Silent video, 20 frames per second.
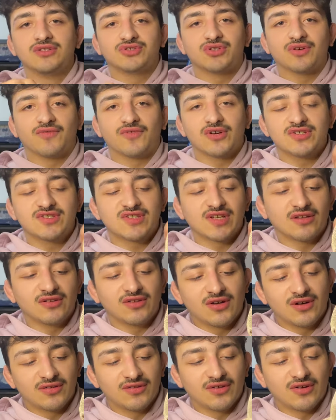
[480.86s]
traversing
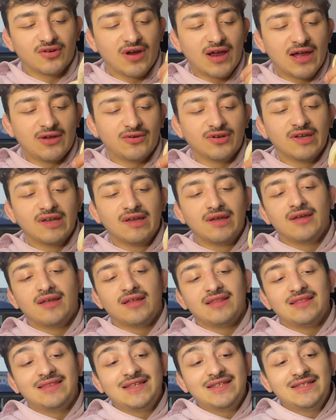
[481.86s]
along the ground.
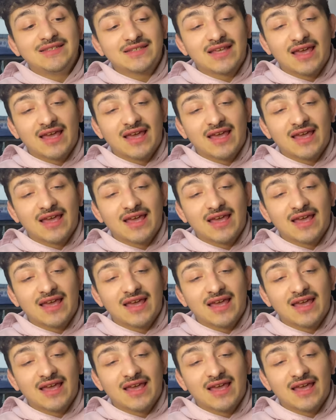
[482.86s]
These